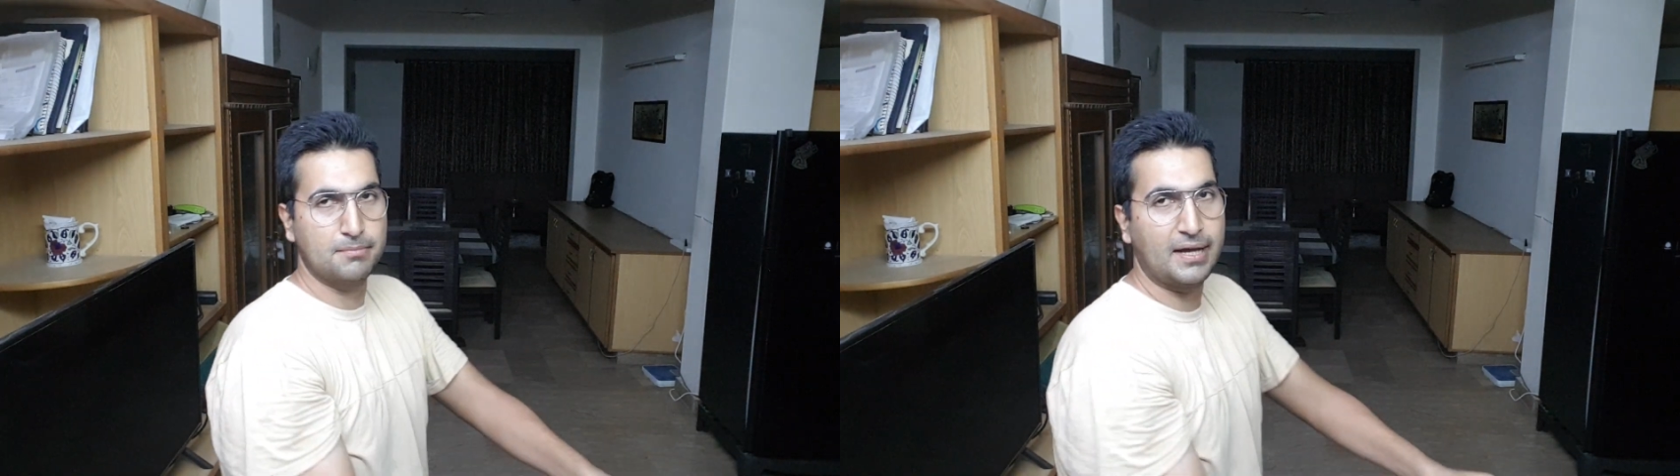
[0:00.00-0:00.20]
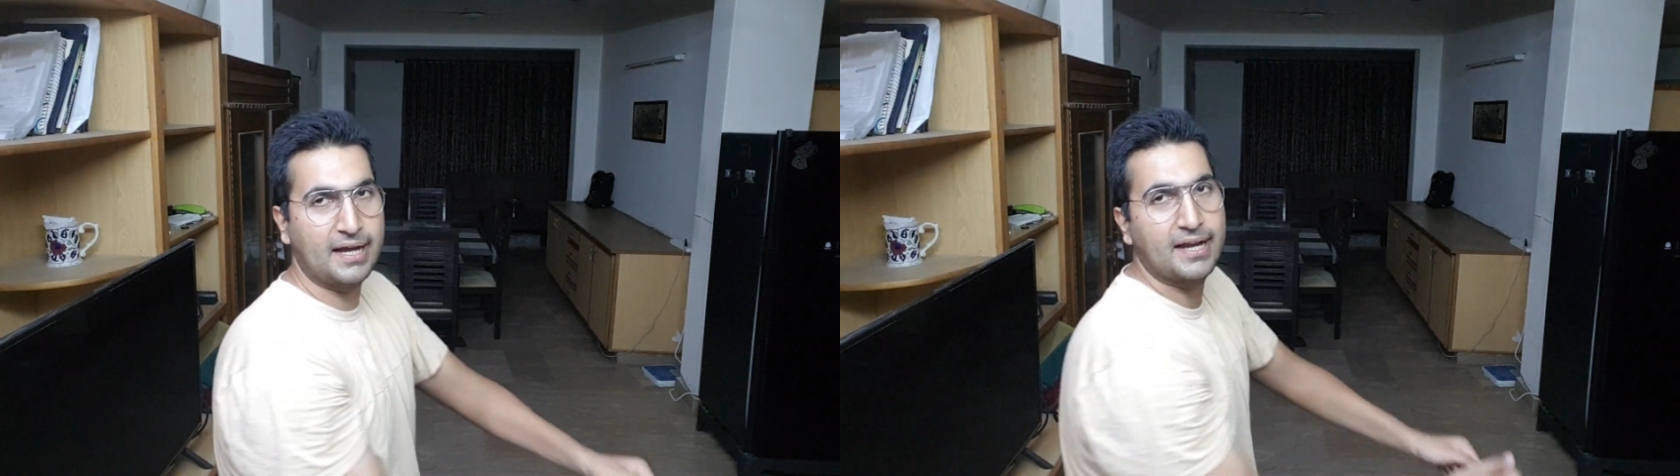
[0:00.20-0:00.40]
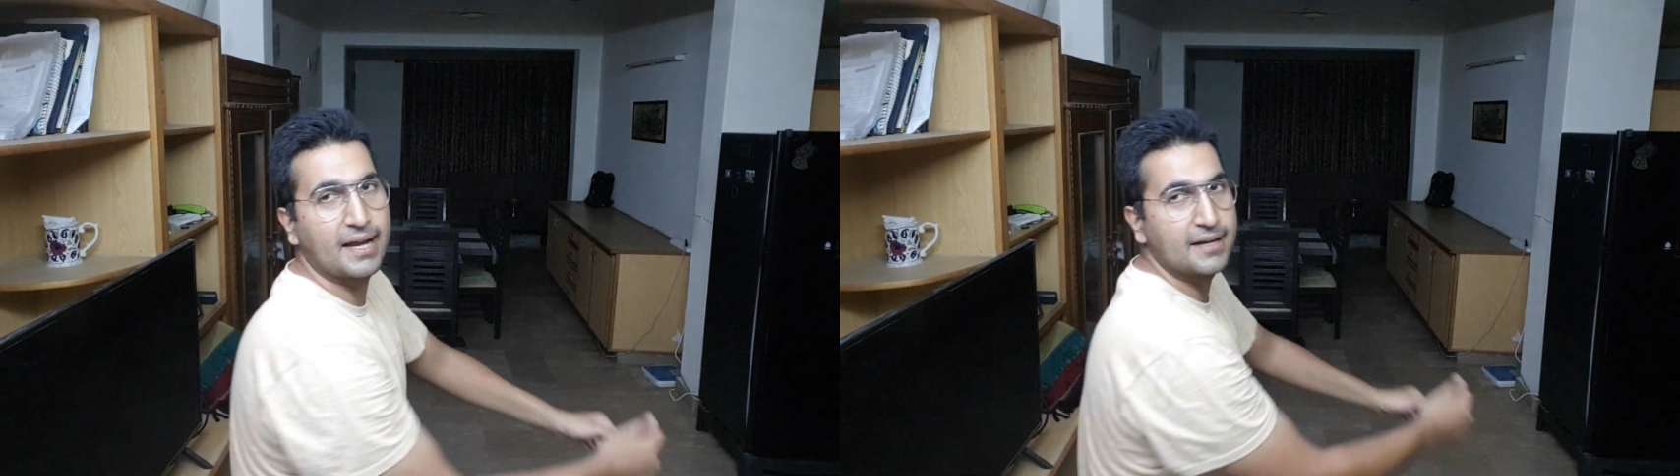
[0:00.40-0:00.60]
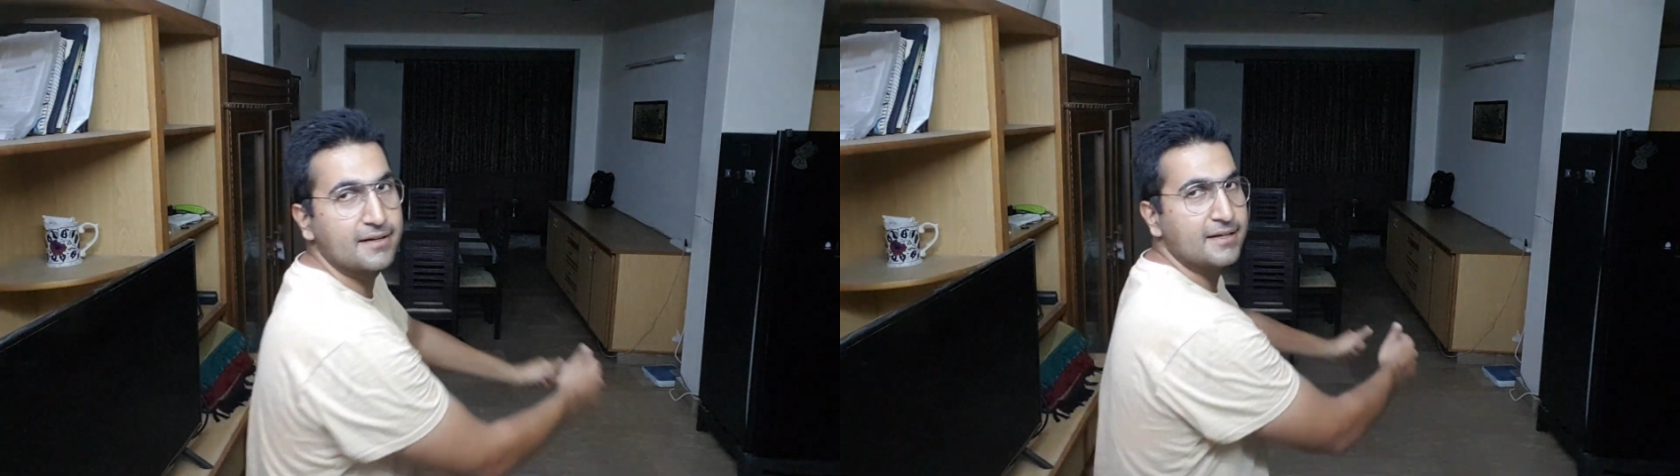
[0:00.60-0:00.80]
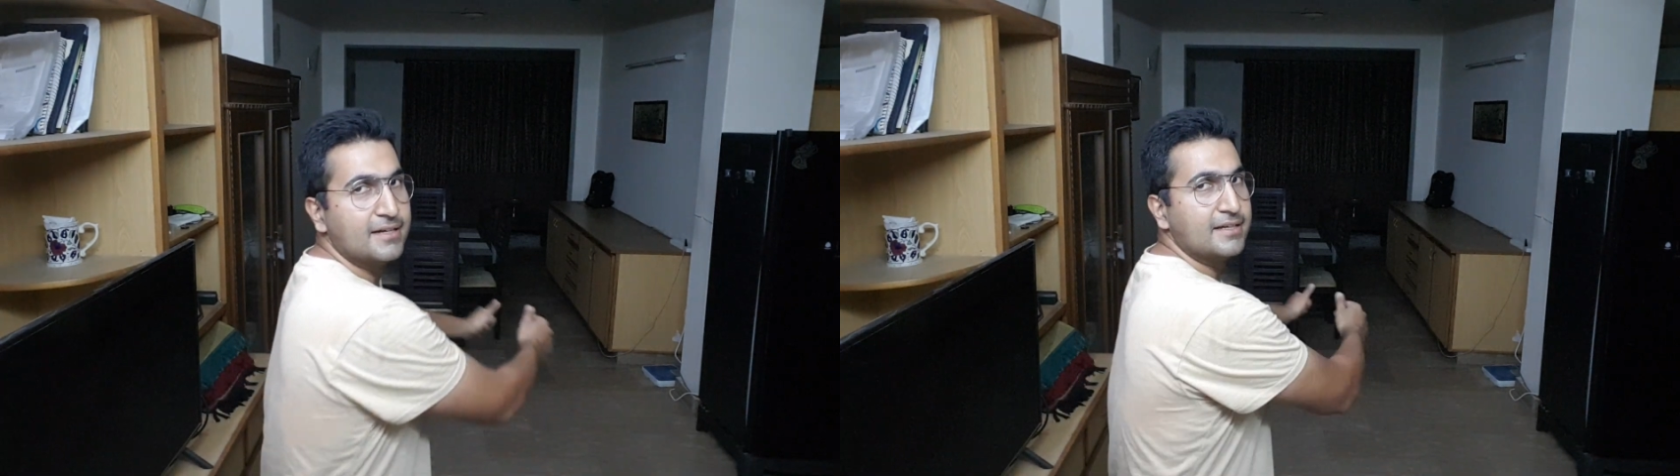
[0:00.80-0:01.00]
backhand
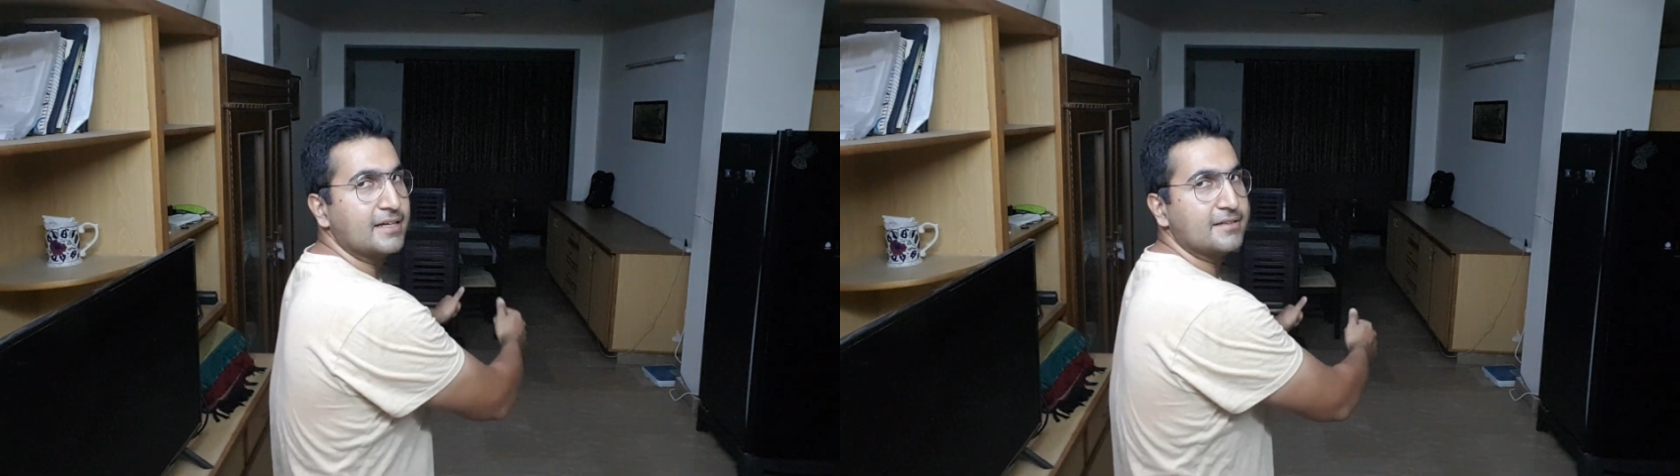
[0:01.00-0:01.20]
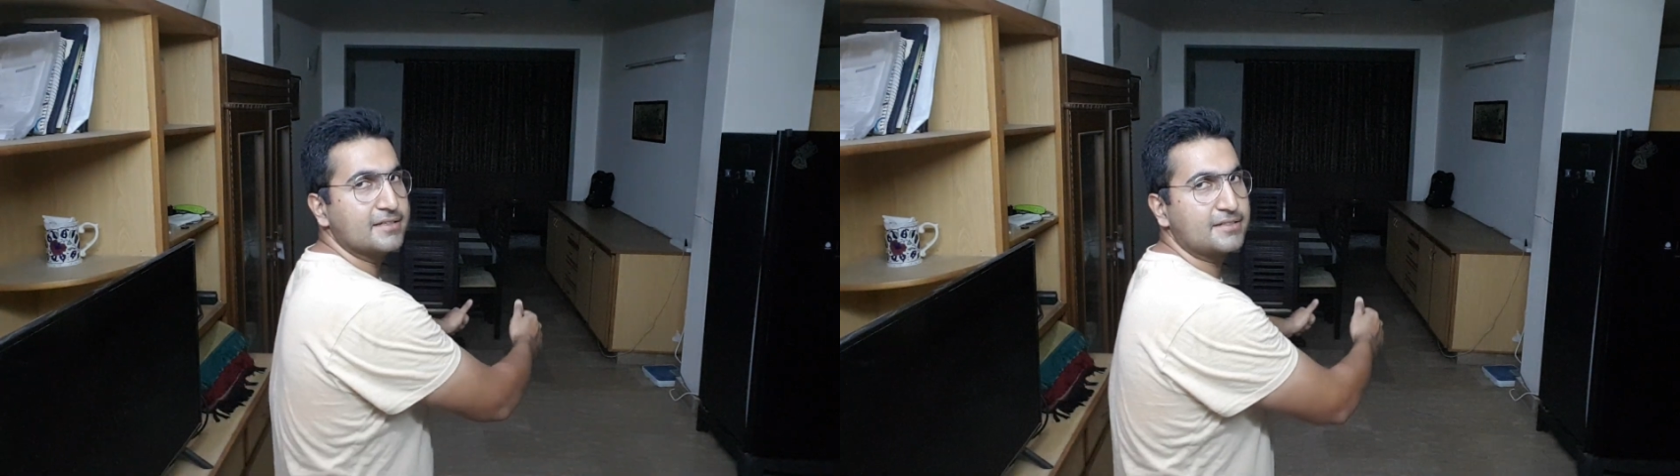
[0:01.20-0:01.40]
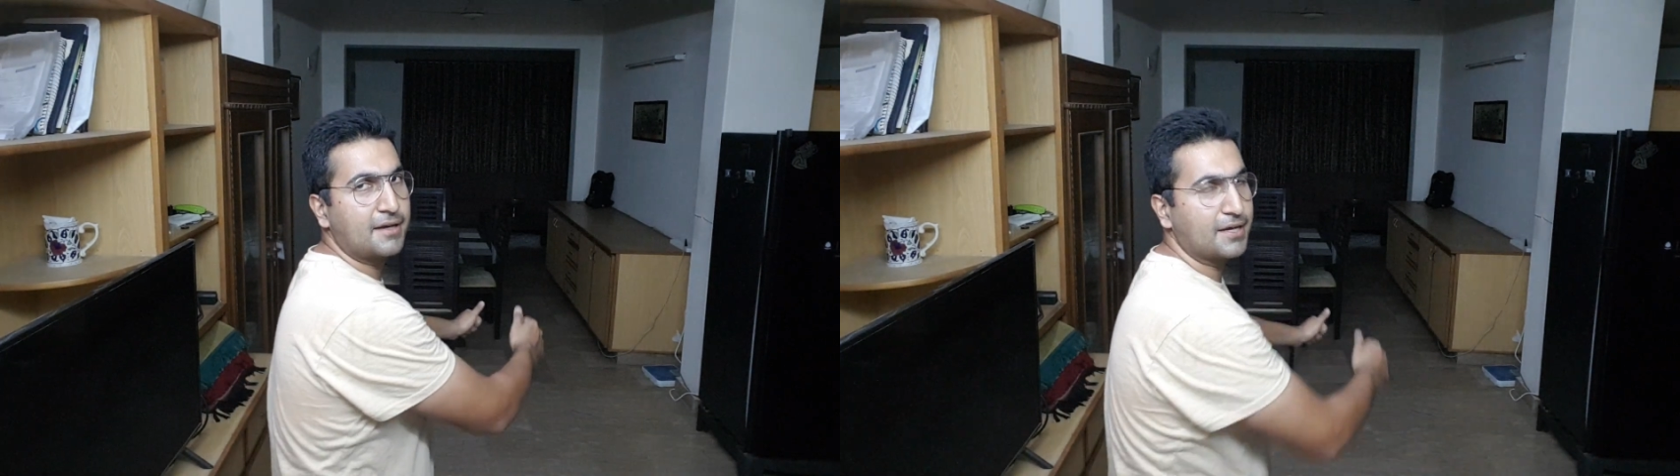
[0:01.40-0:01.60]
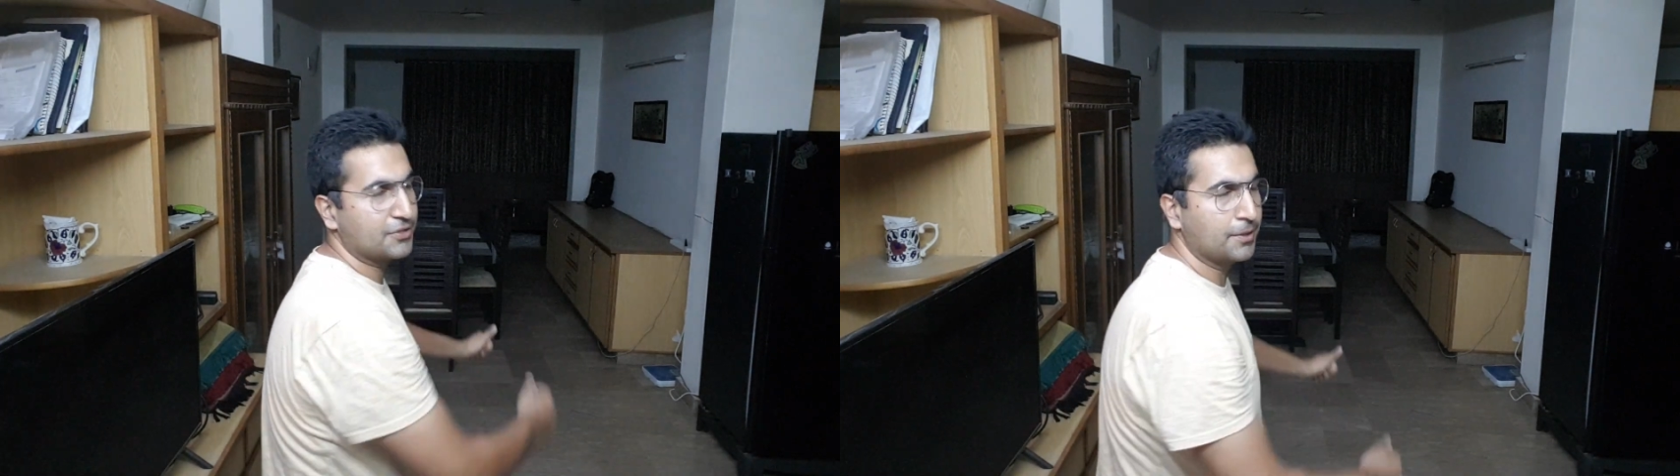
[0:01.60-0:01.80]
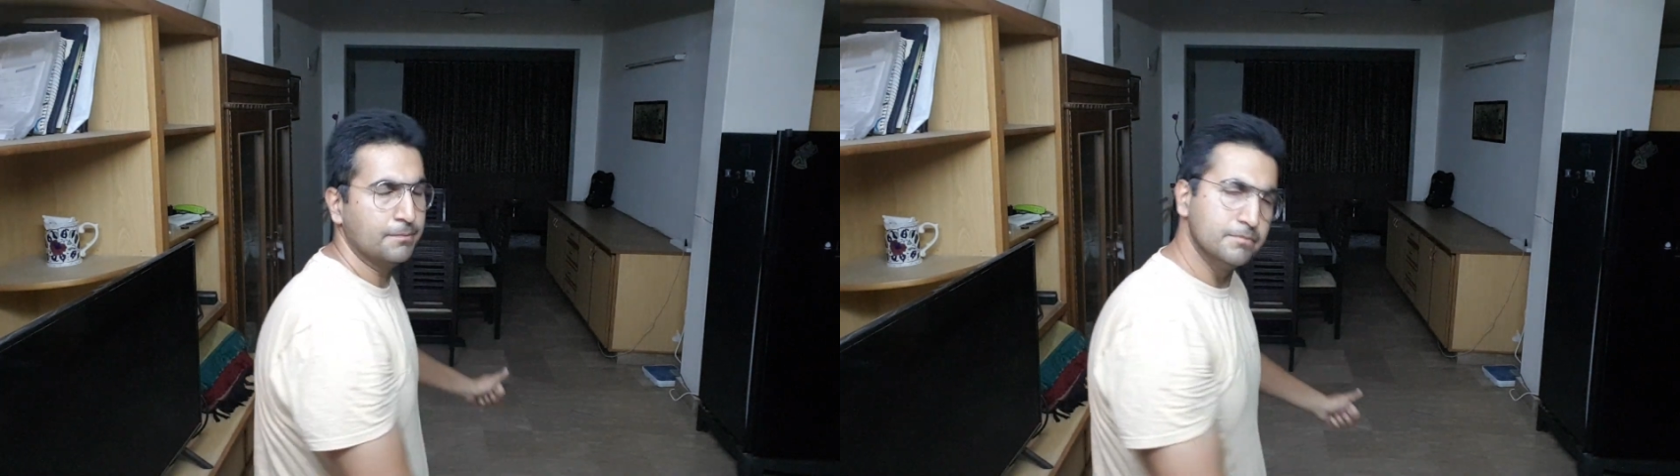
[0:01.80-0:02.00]
in this
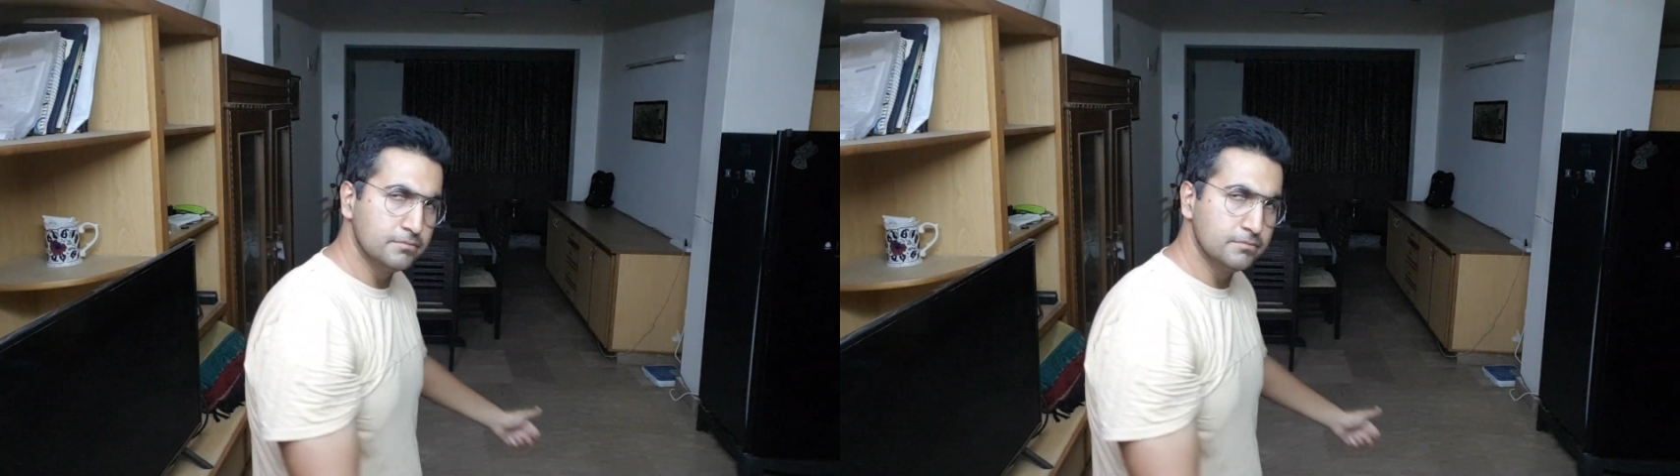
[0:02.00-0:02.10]
direction,